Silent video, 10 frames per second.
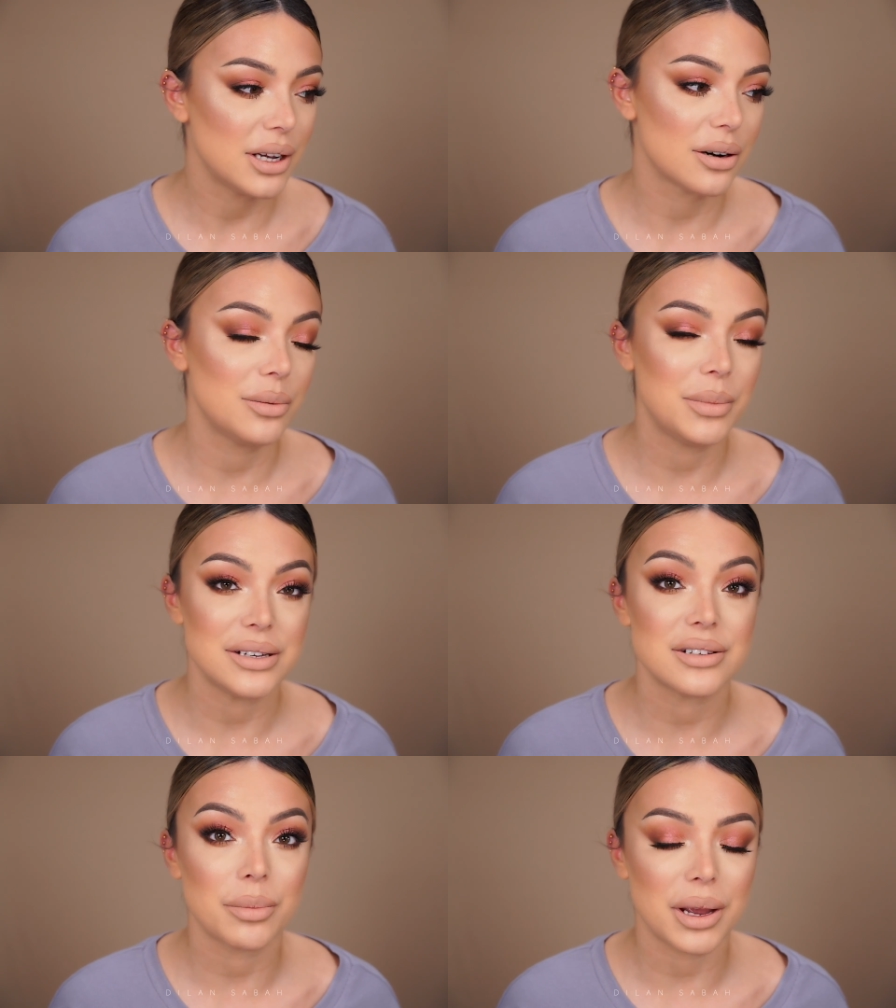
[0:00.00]
They are
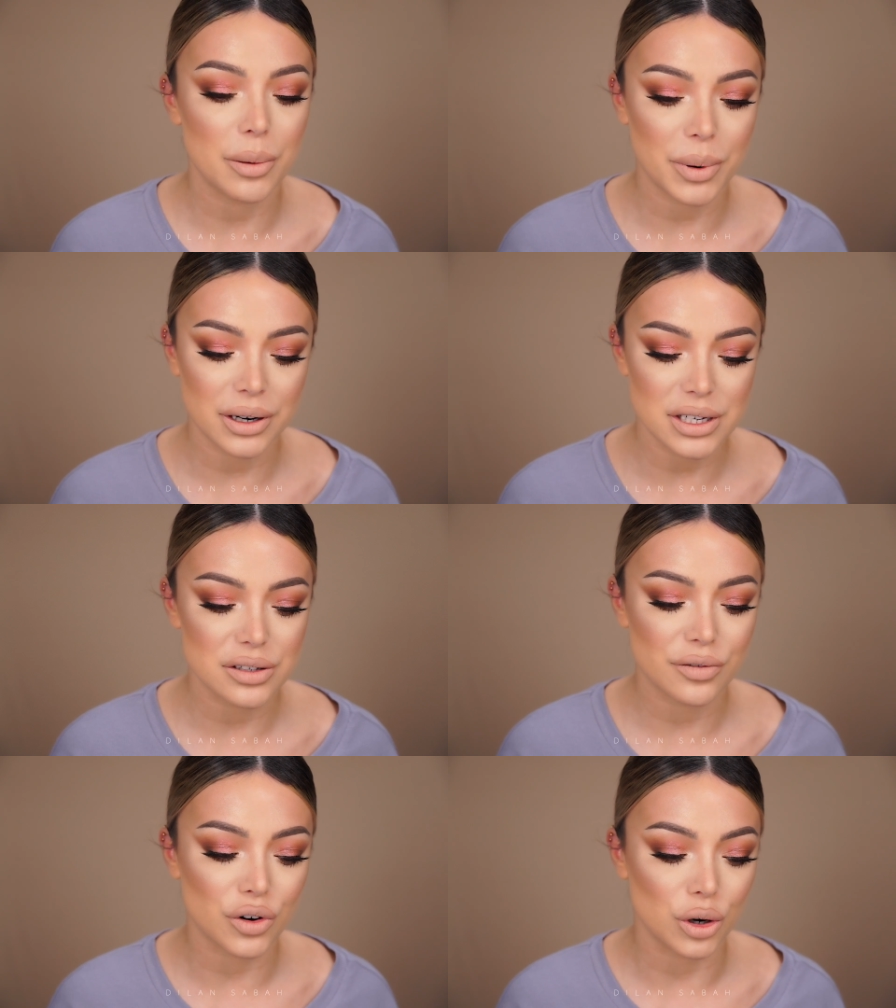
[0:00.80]
amazing makeup
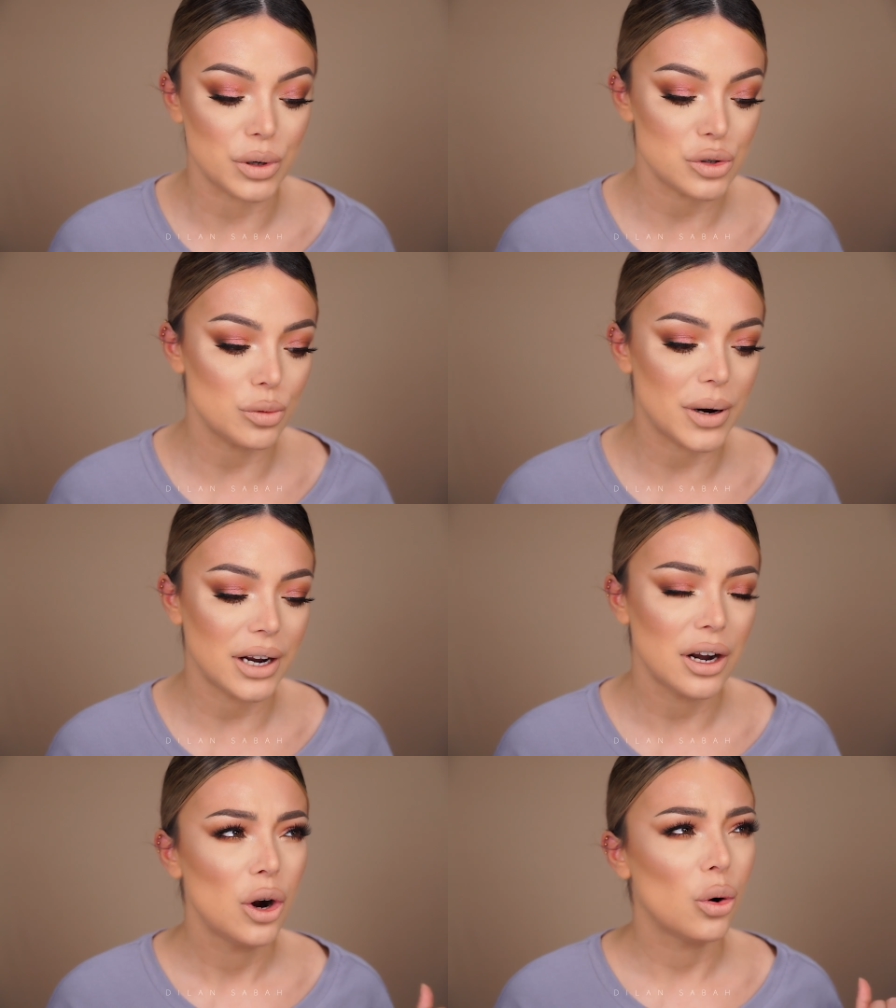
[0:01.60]
artists from
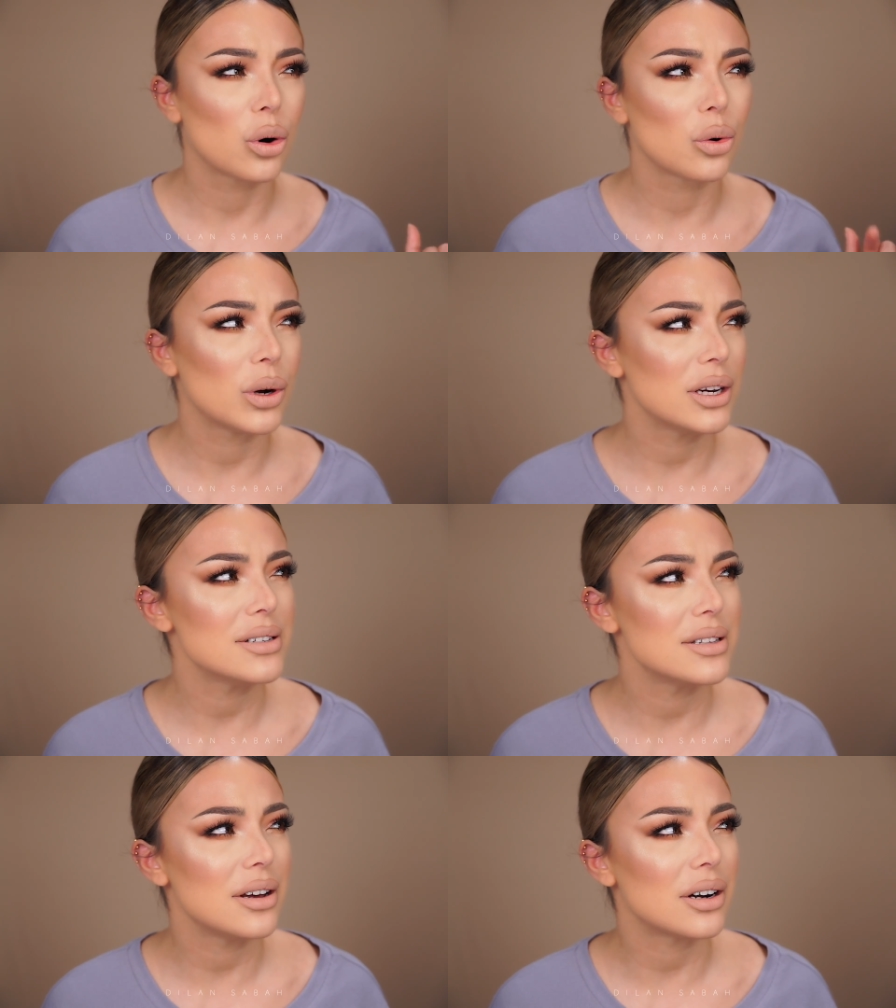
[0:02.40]
Dubai, or one
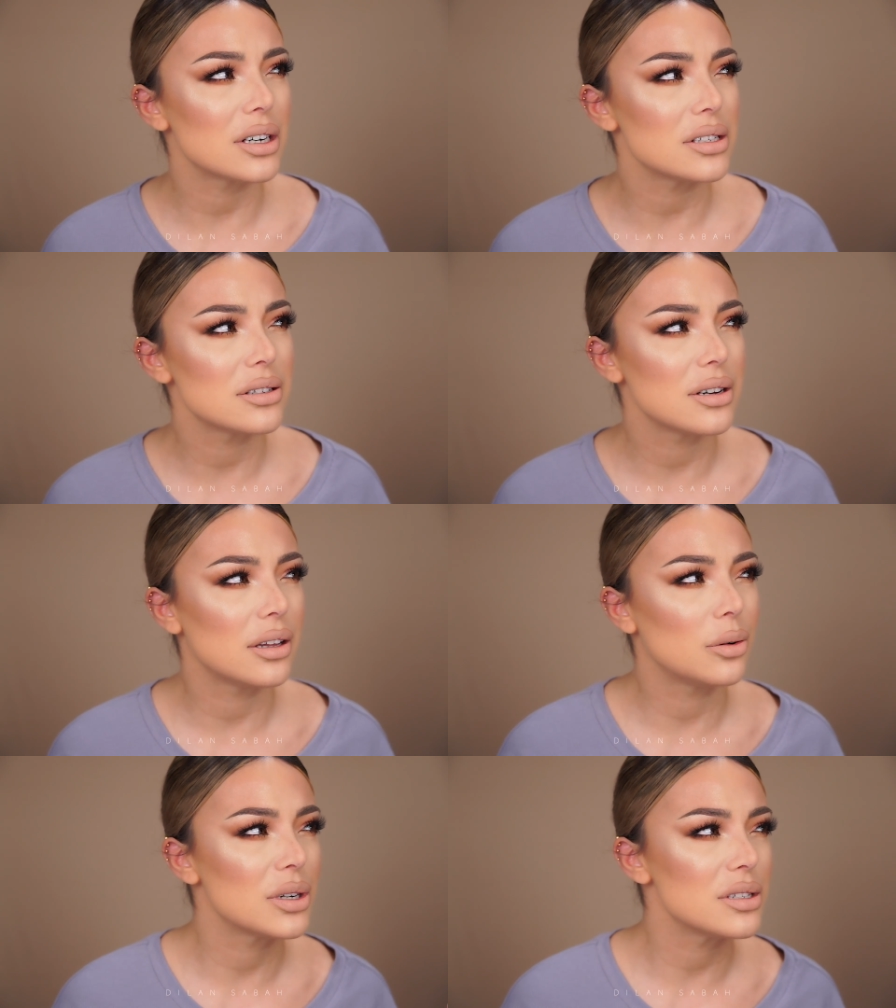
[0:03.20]
is the artist,
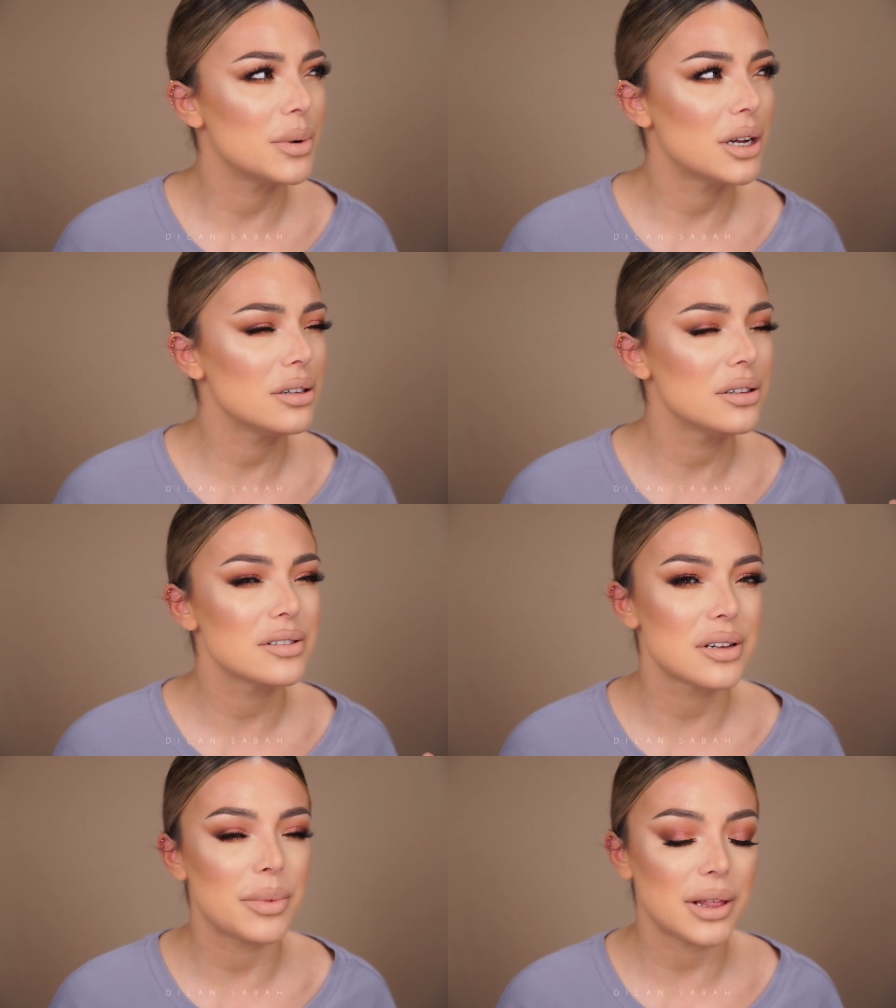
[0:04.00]
other one is the model,
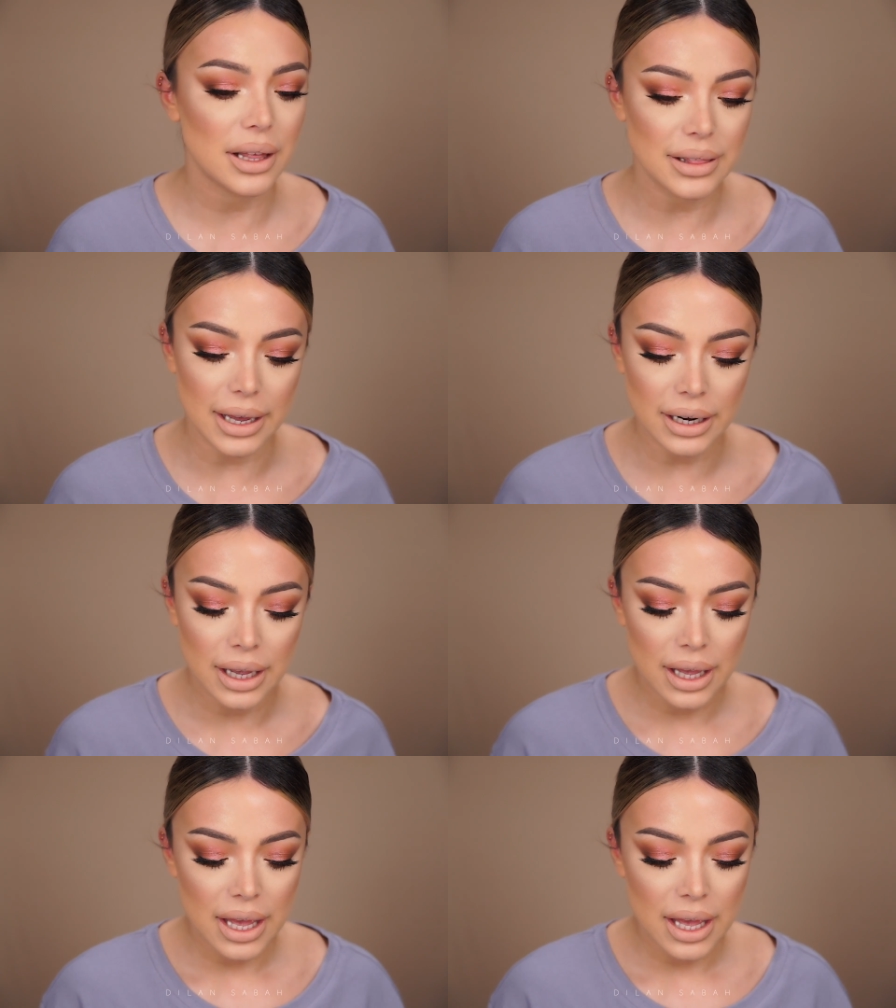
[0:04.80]
something like that.